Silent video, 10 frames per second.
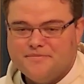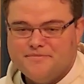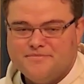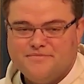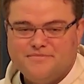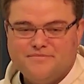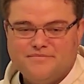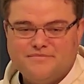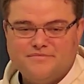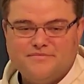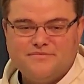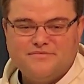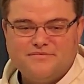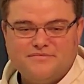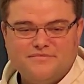
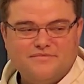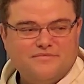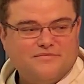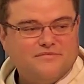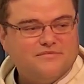Nothing is said.